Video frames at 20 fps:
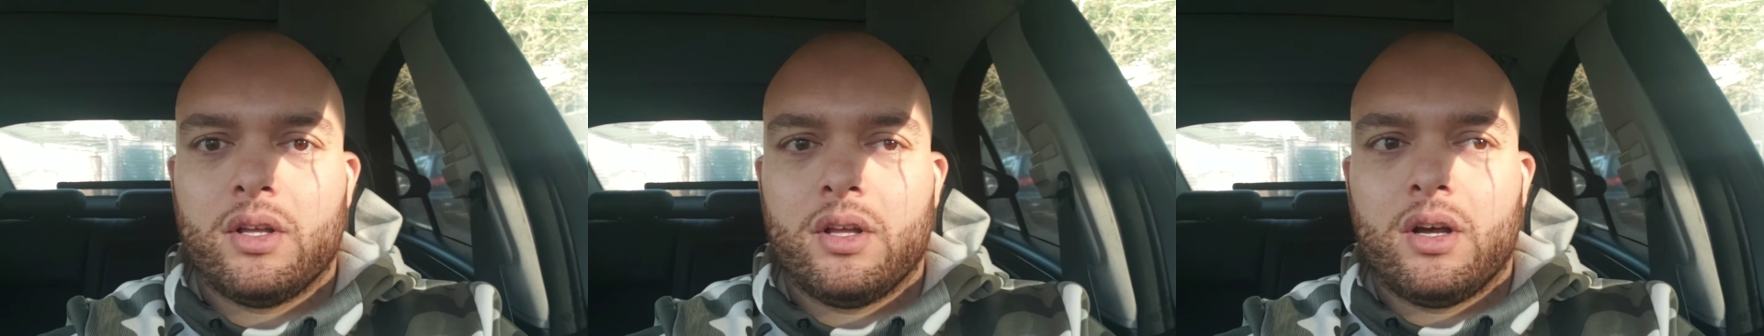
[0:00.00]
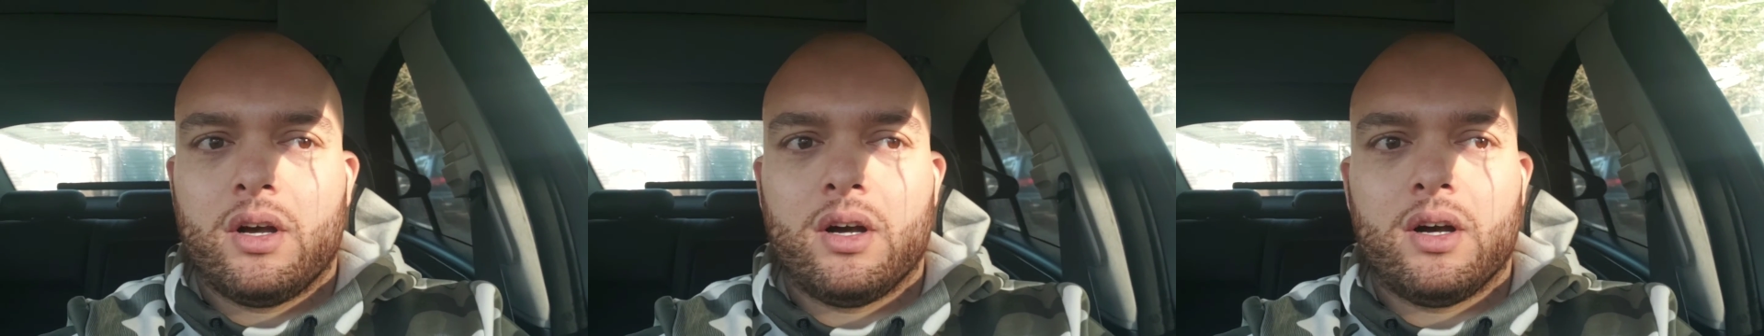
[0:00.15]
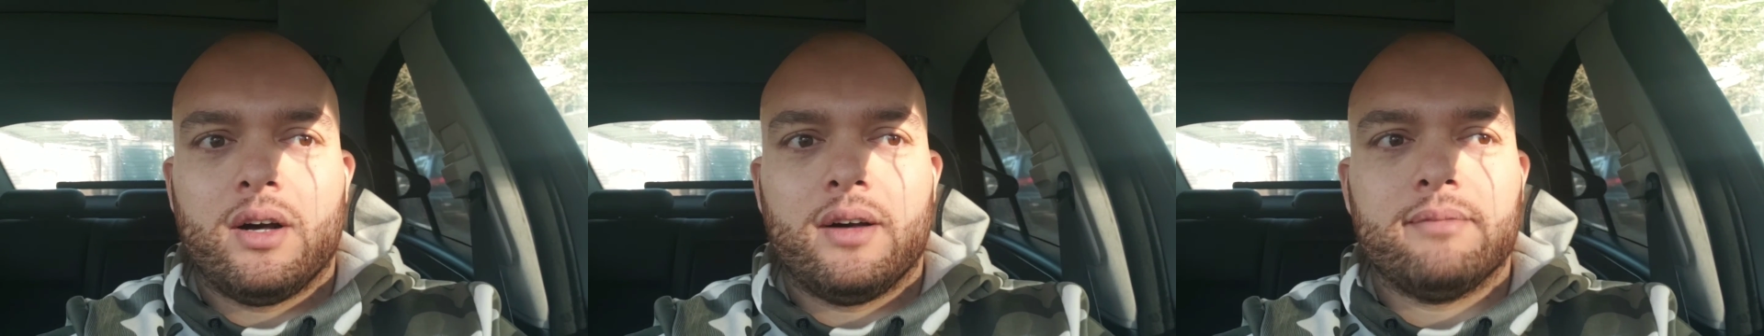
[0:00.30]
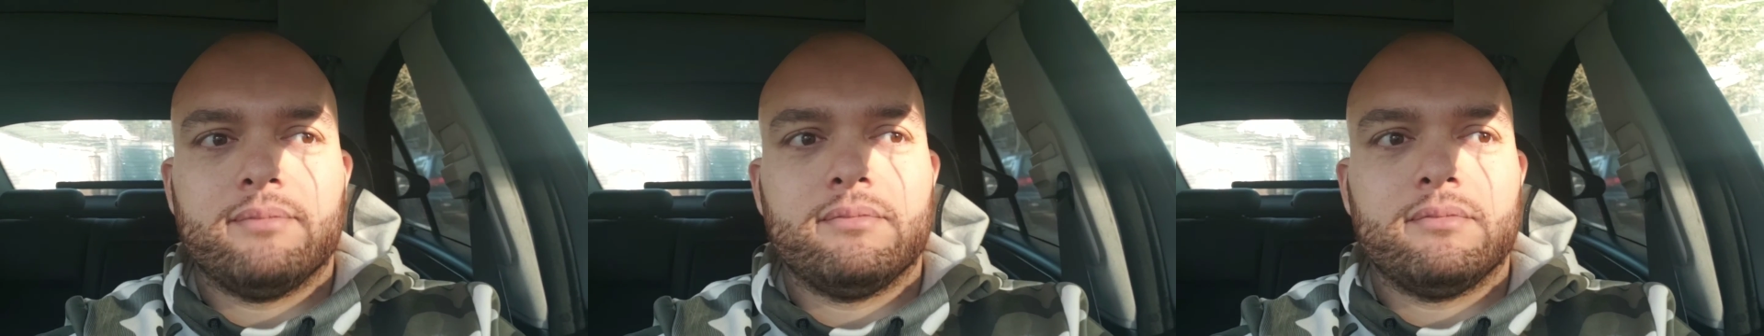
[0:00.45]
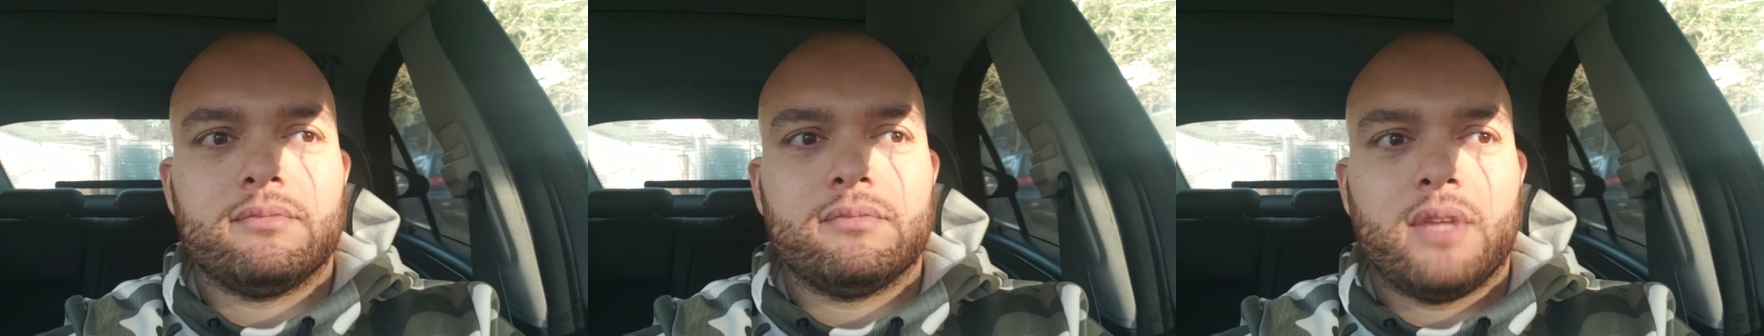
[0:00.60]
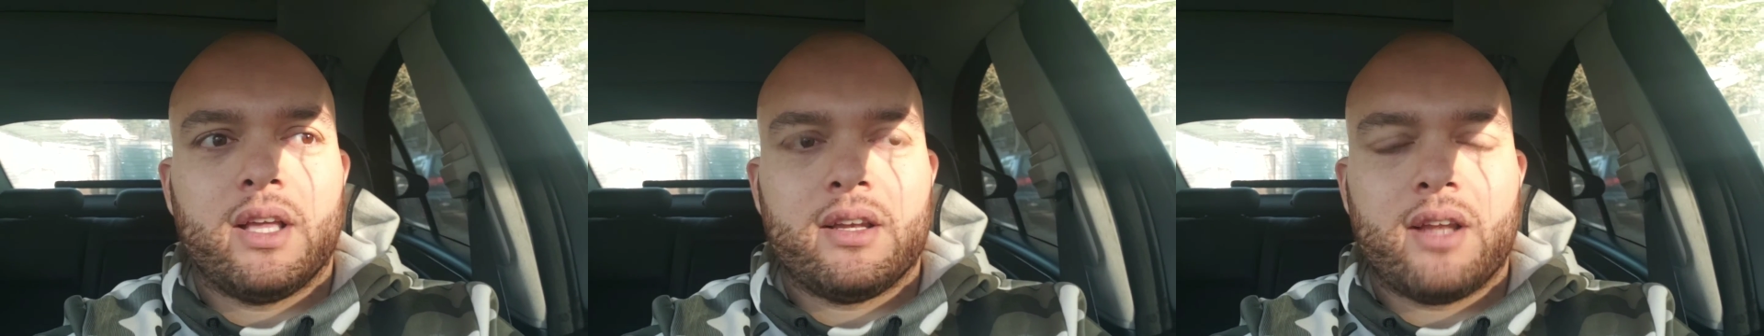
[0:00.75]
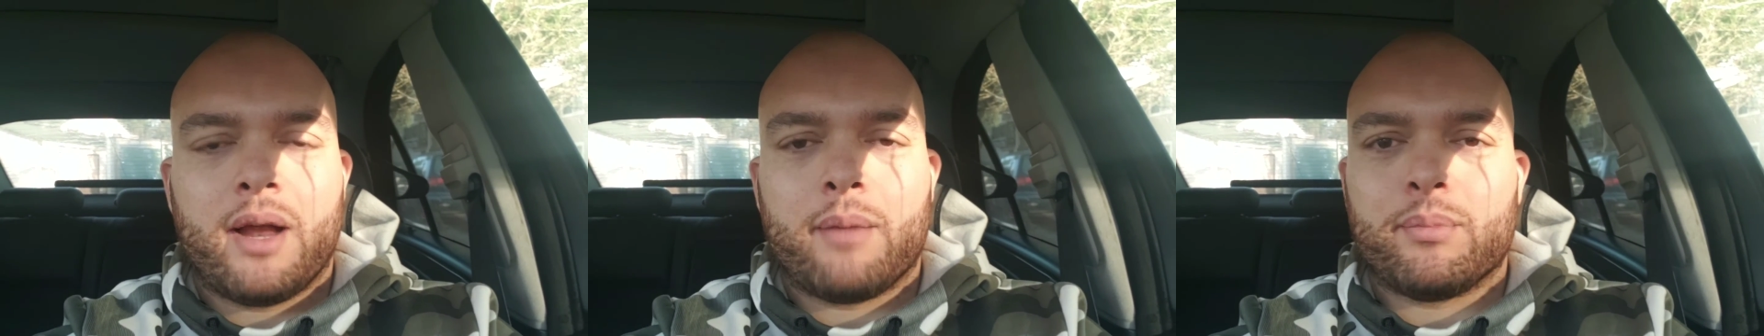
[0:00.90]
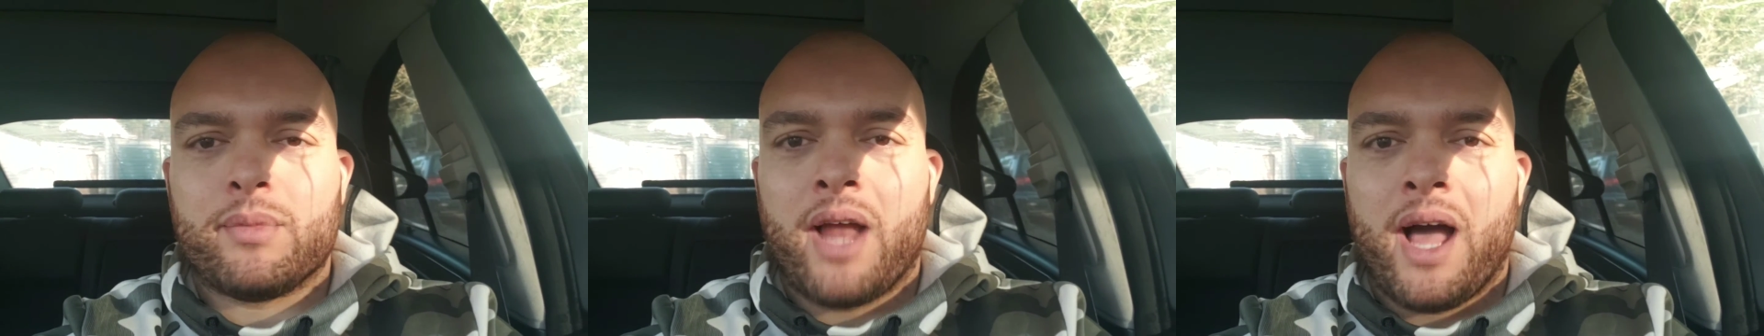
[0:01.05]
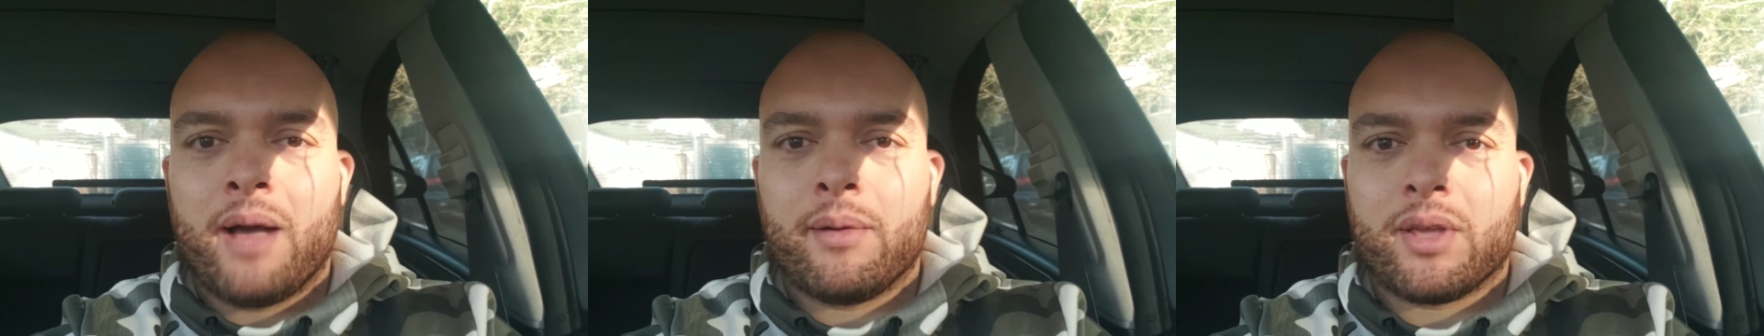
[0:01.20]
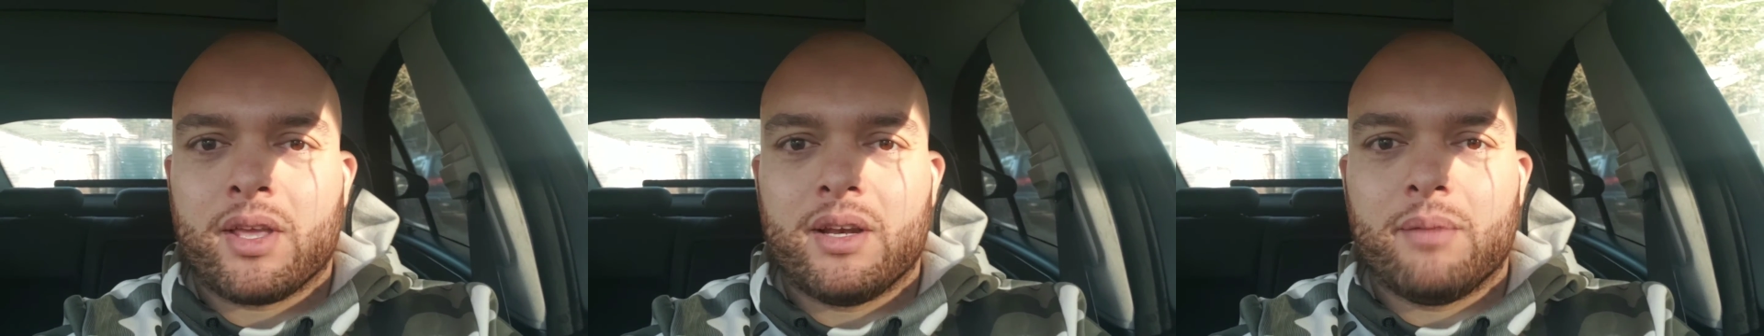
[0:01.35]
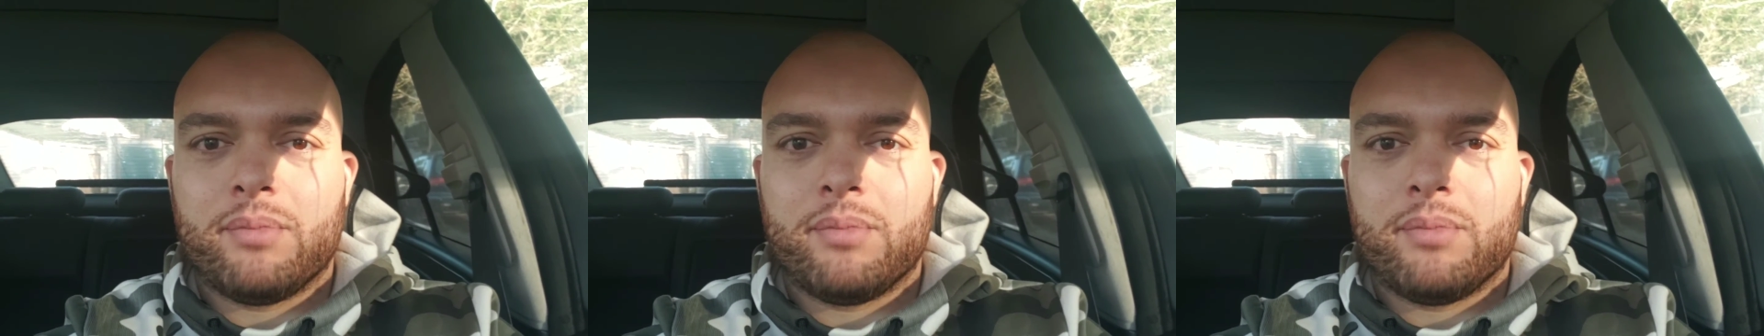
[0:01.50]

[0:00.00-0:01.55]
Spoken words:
And I'm not going